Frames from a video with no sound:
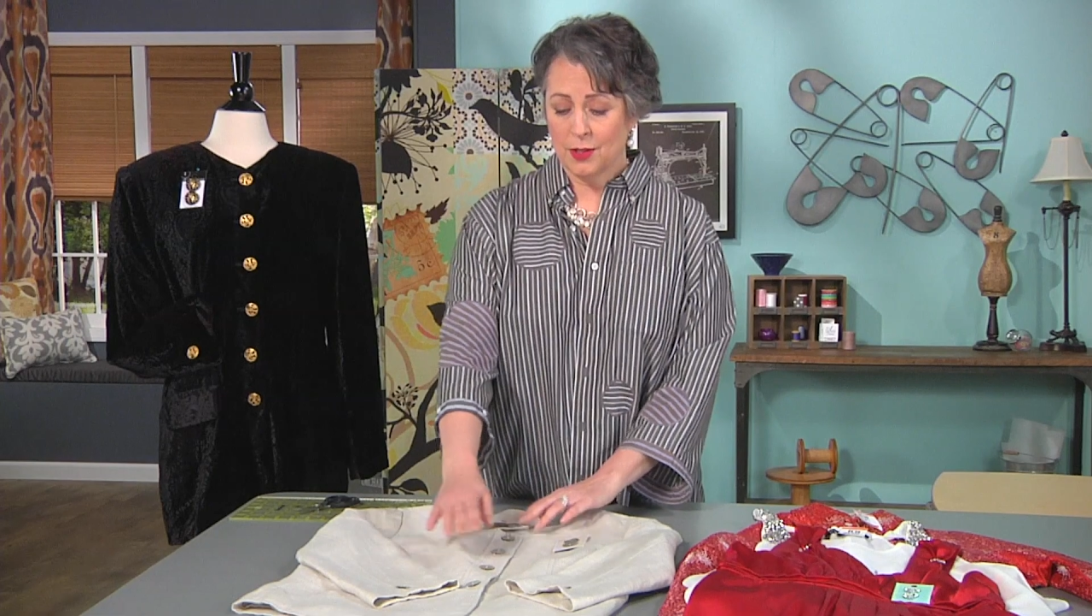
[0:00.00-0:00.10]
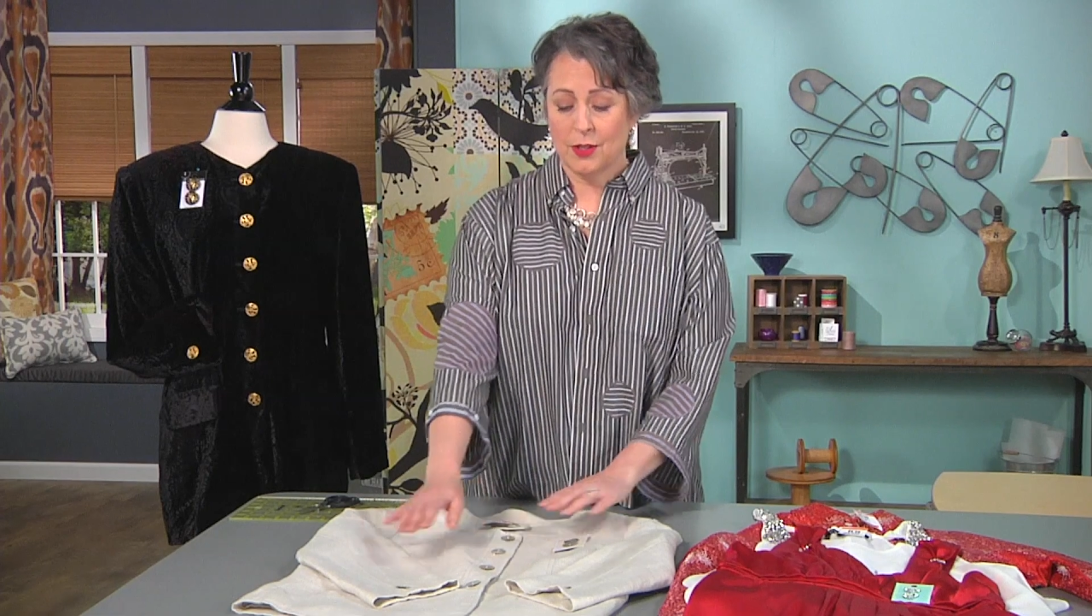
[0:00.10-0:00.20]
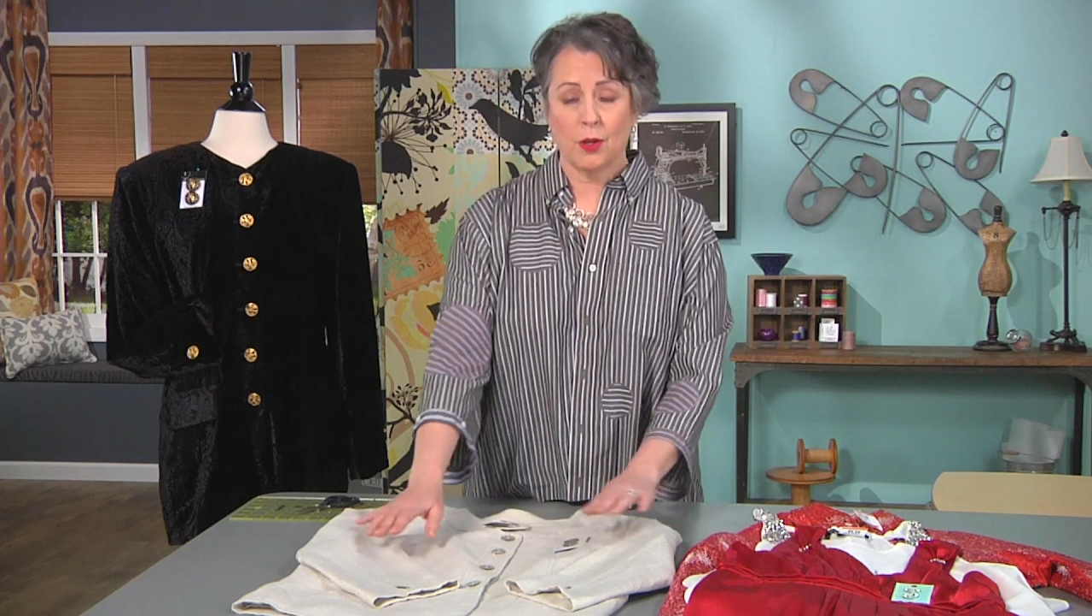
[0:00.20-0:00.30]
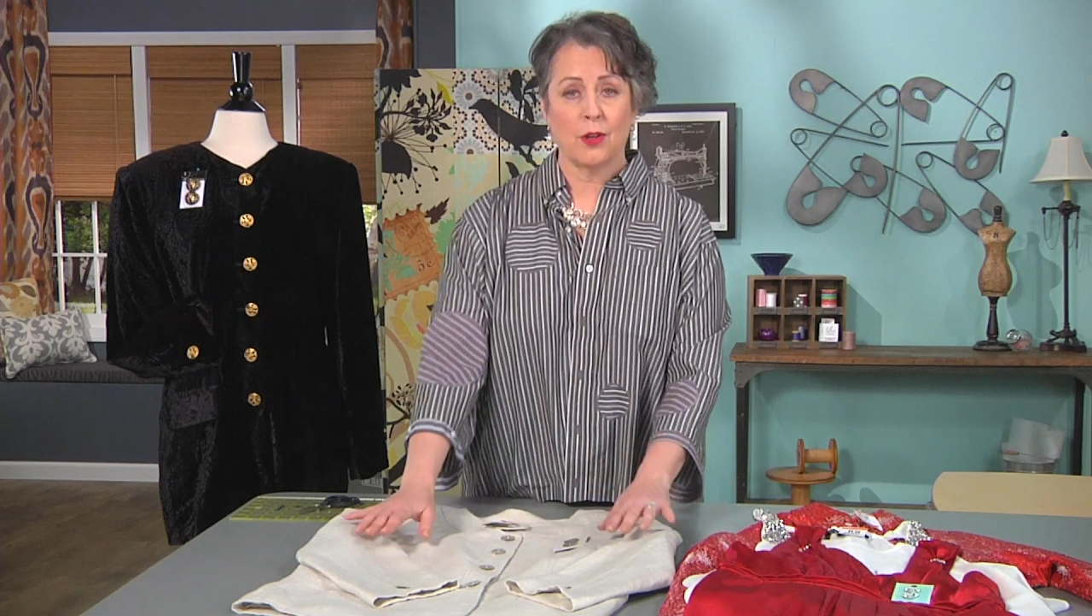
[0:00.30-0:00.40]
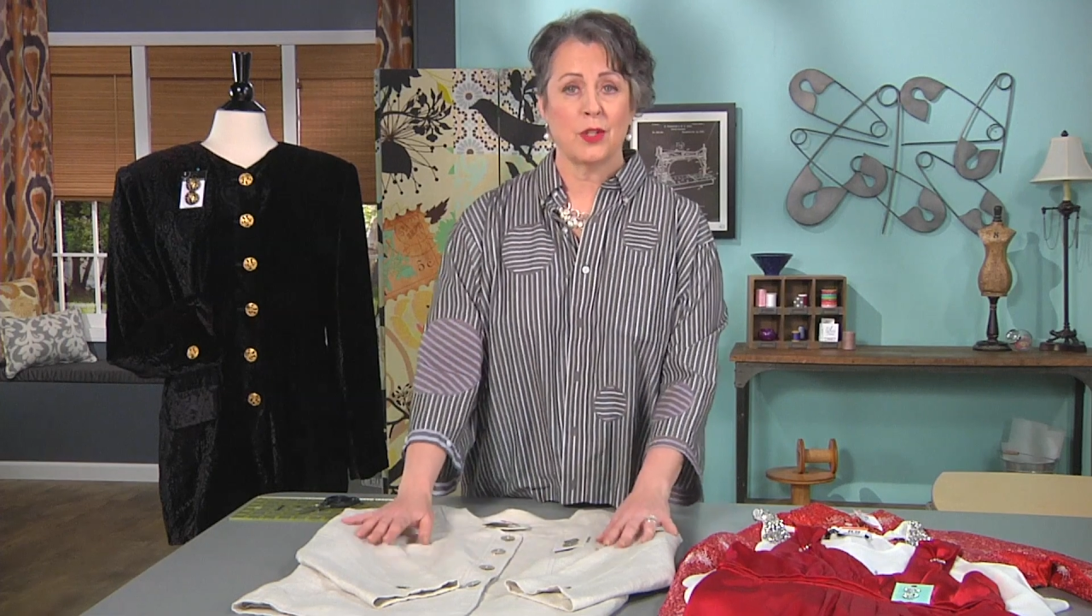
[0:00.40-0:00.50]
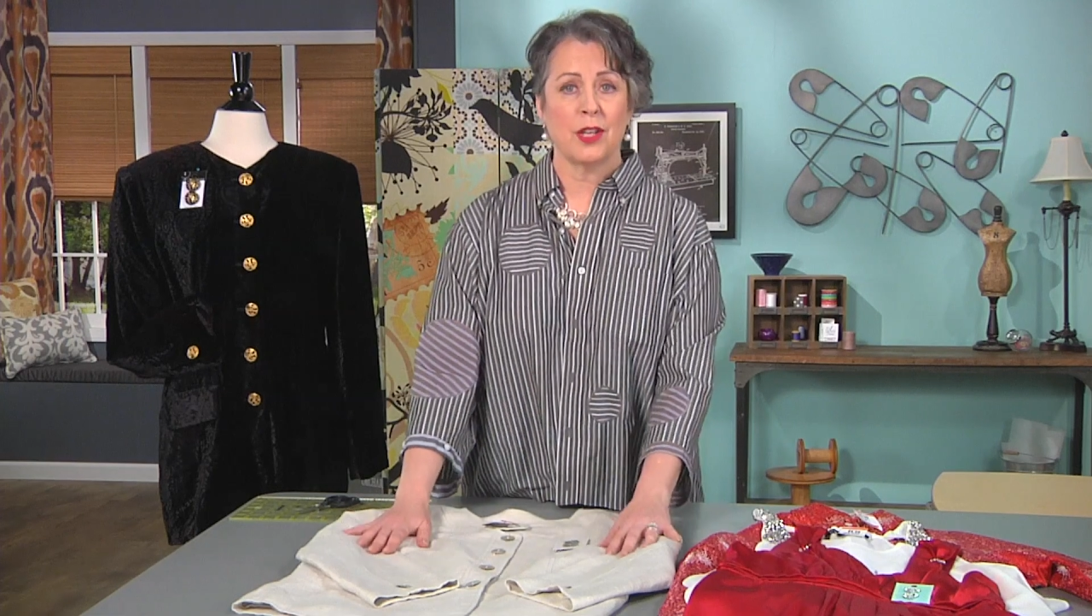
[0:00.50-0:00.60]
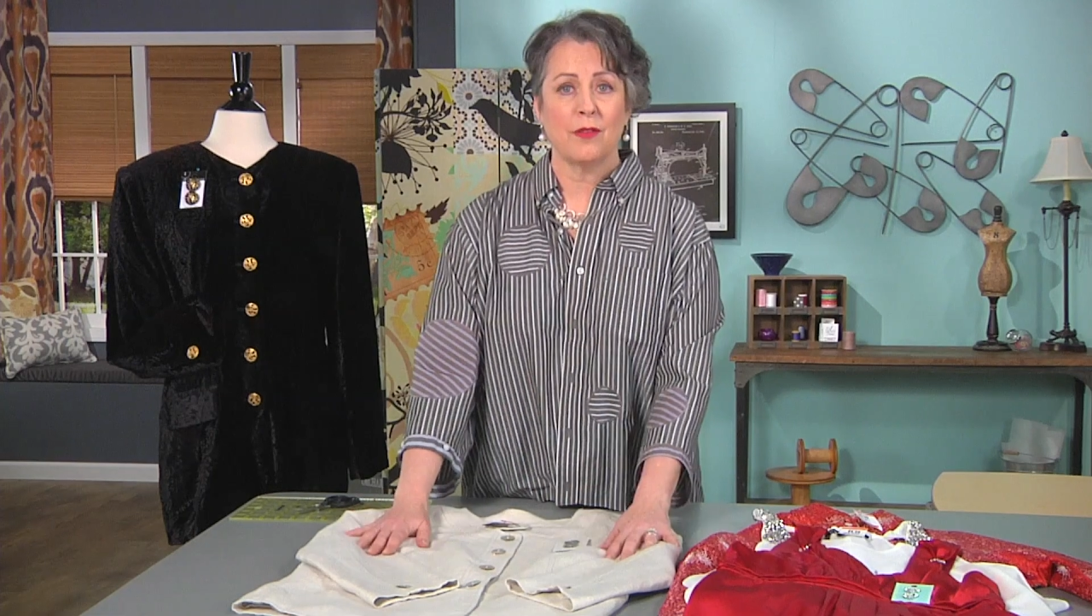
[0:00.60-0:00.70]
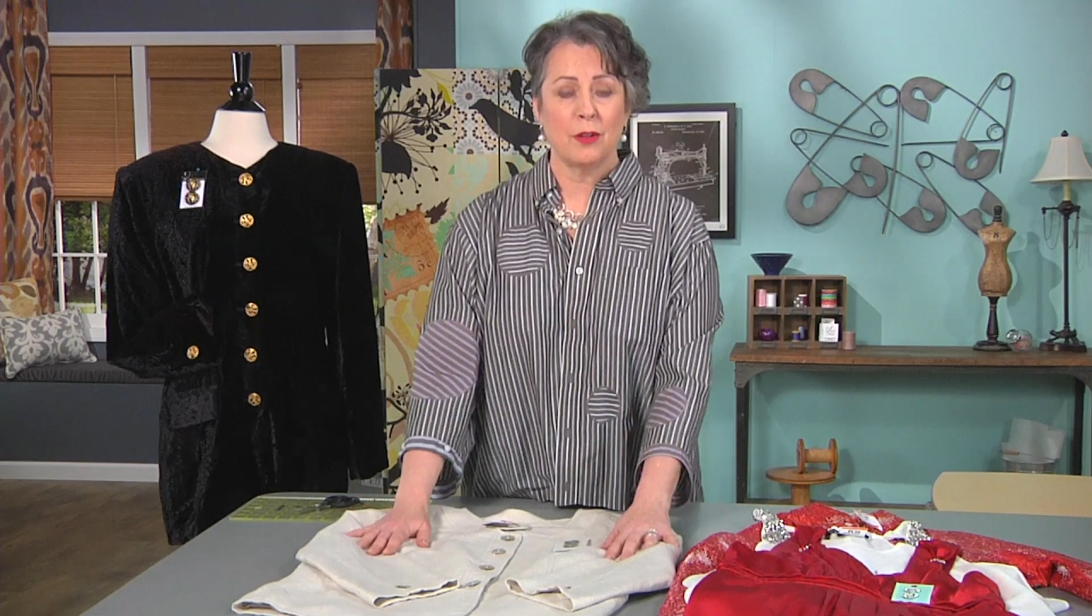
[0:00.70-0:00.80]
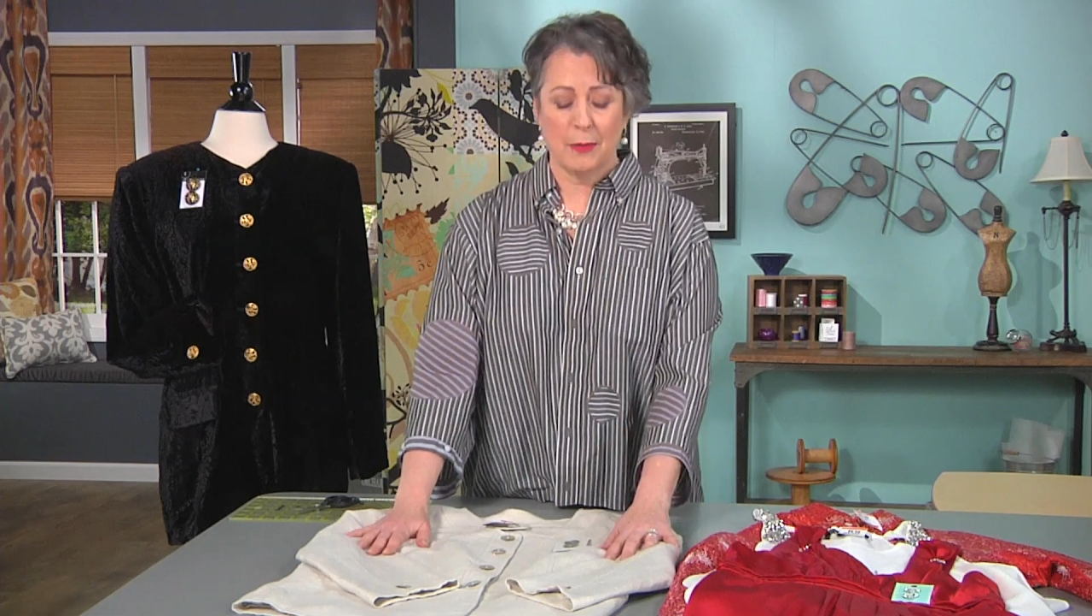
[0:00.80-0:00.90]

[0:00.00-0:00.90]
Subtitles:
there are 7